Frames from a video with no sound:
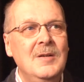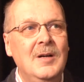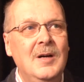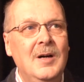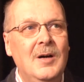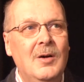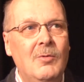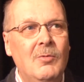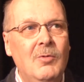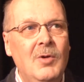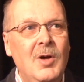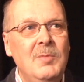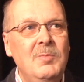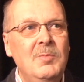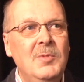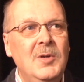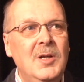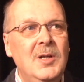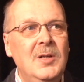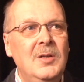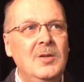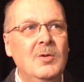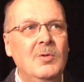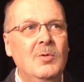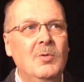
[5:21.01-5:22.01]
uh
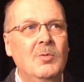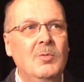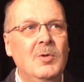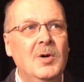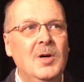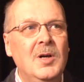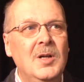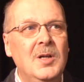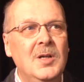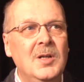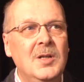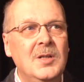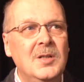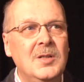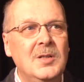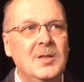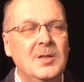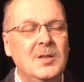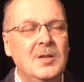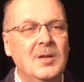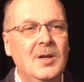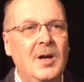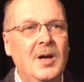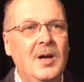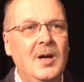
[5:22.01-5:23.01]
Redman
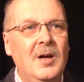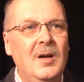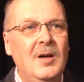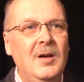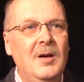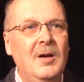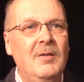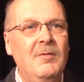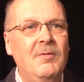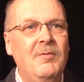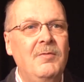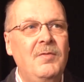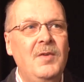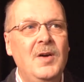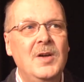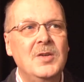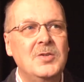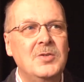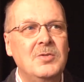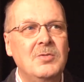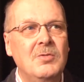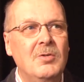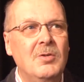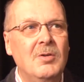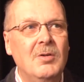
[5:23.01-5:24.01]
was uh, a
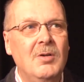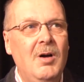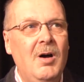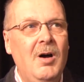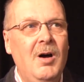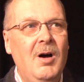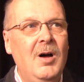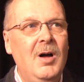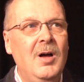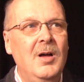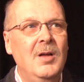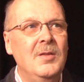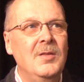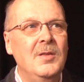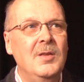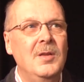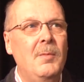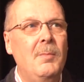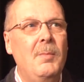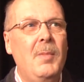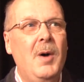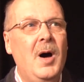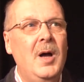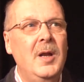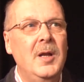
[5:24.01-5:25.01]
fester on the
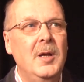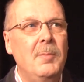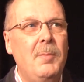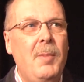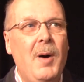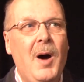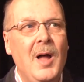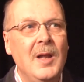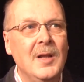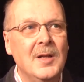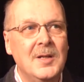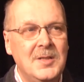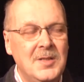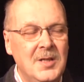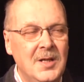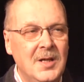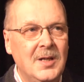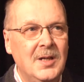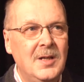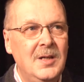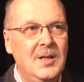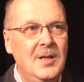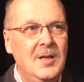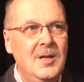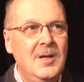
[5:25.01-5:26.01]
body
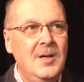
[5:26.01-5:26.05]
politic,